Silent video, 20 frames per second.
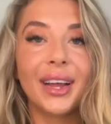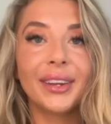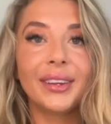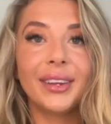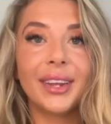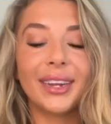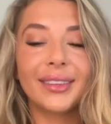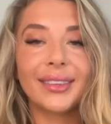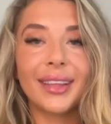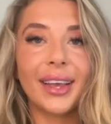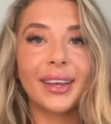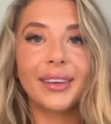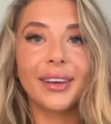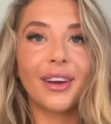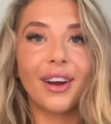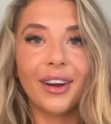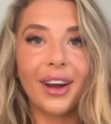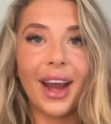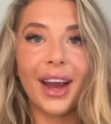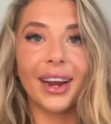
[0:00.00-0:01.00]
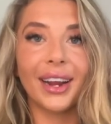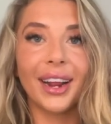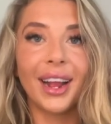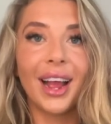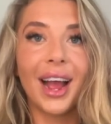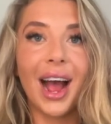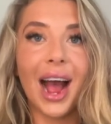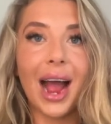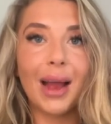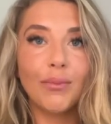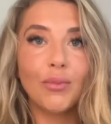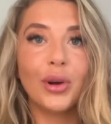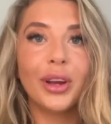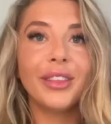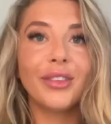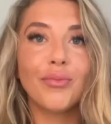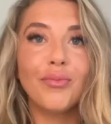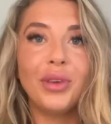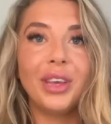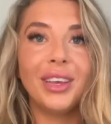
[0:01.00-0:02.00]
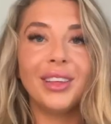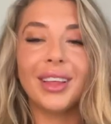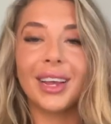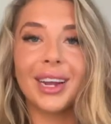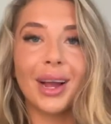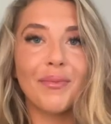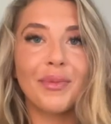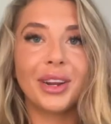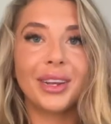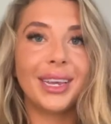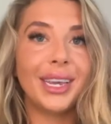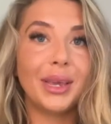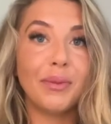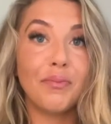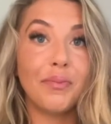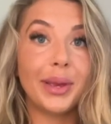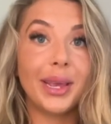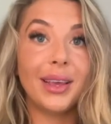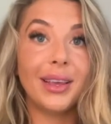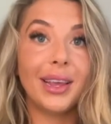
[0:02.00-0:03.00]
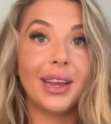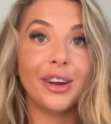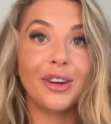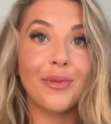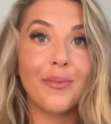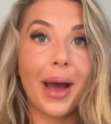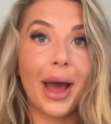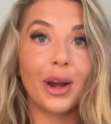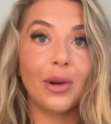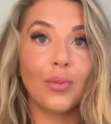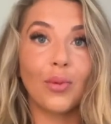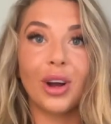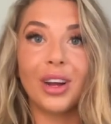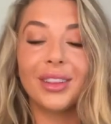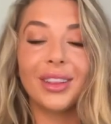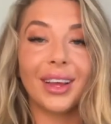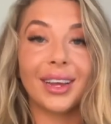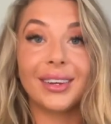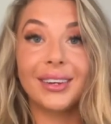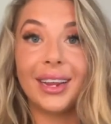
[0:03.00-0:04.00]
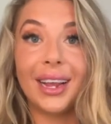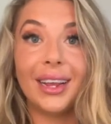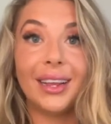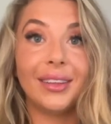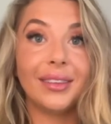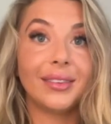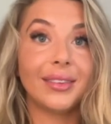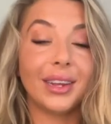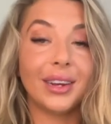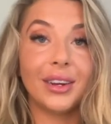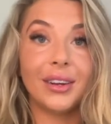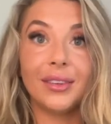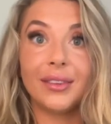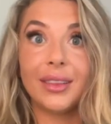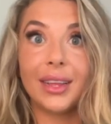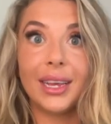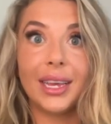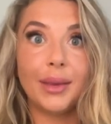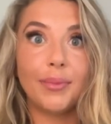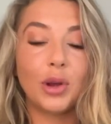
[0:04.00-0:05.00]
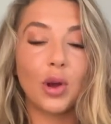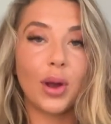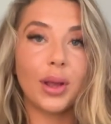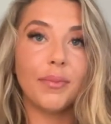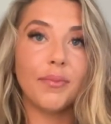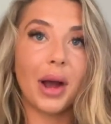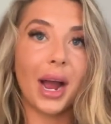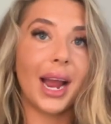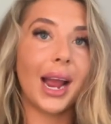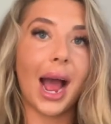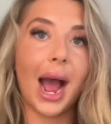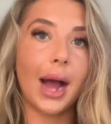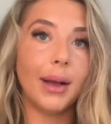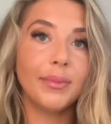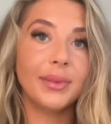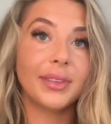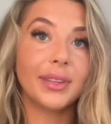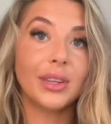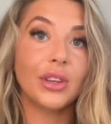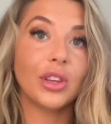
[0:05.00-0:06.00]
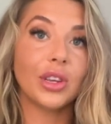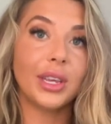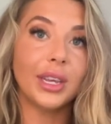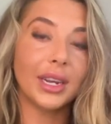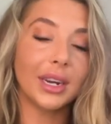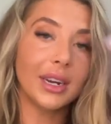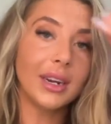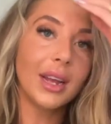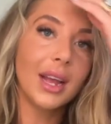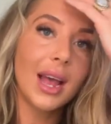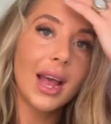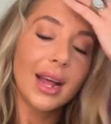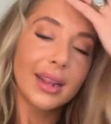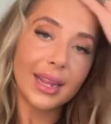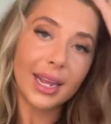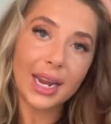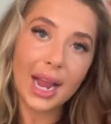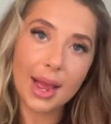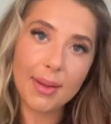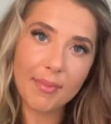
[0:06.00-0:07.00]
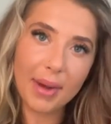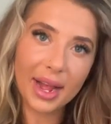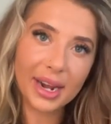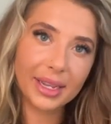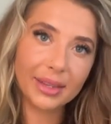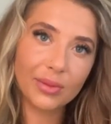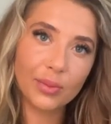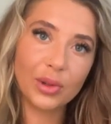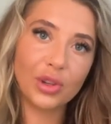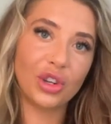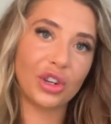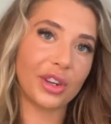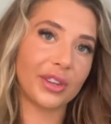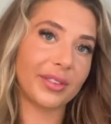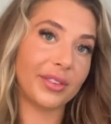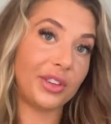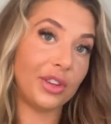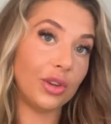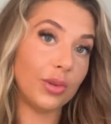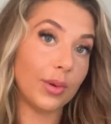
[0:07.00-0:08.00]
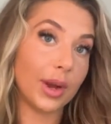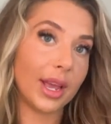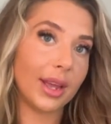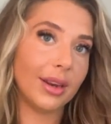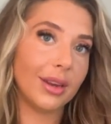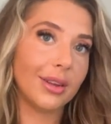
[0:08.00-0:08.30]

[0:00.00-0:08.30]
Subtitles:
It's like, all right, I'm with me, like I'm gonna keep being here no matter what, like days, years, they keep going by, I'm still here, like I might as well just do it.